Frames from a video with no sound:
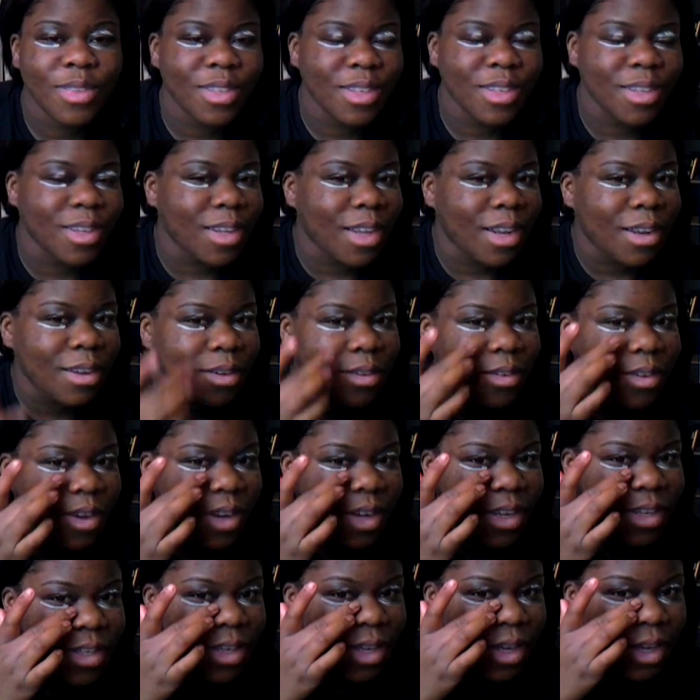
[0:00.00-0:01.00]
I look
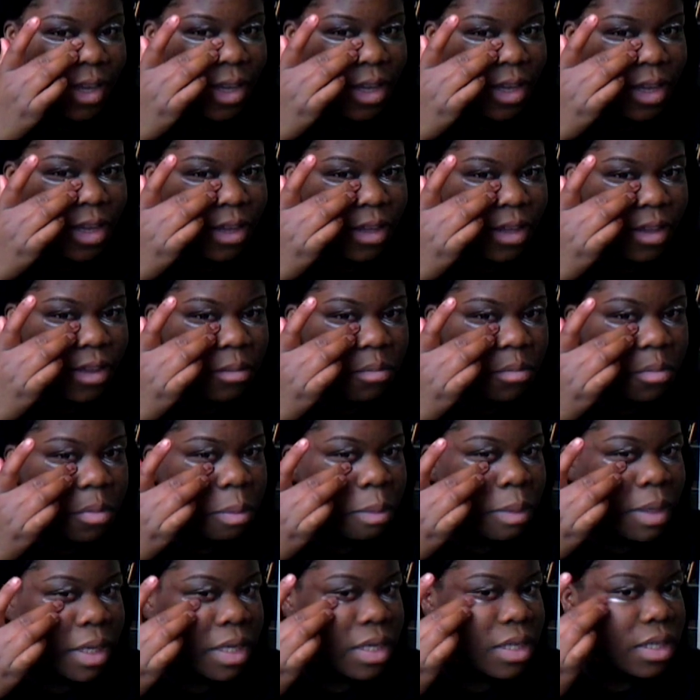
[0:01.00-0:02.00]
crazy. And then we
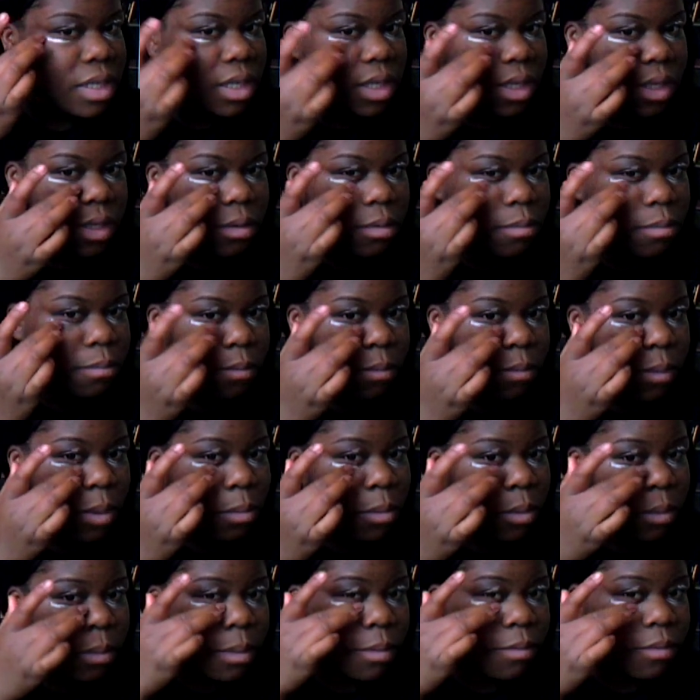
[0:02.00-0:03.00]
blend it in.
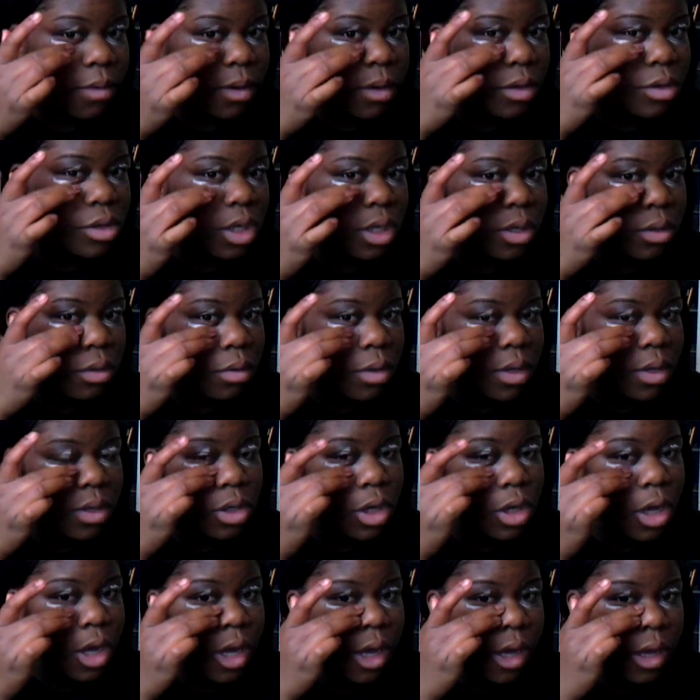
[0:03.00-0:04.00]
Remember, be very gentle
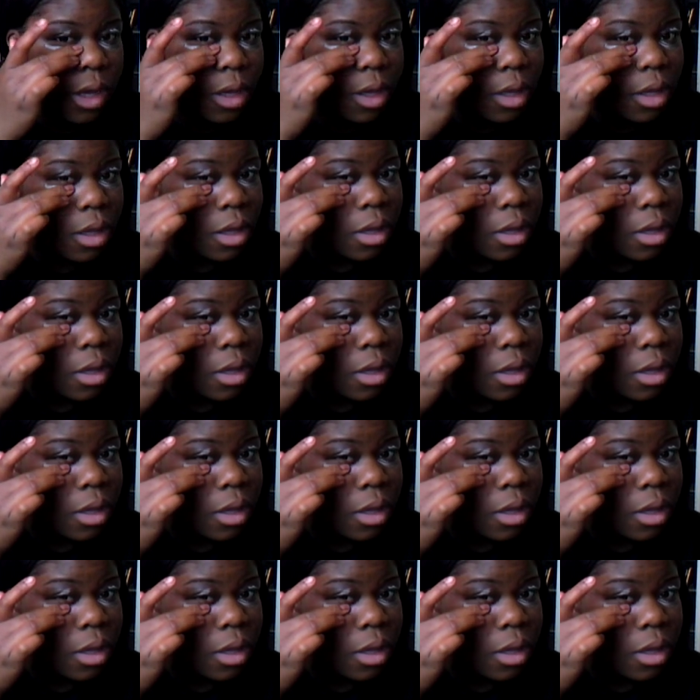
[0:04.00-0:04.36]
under your eye.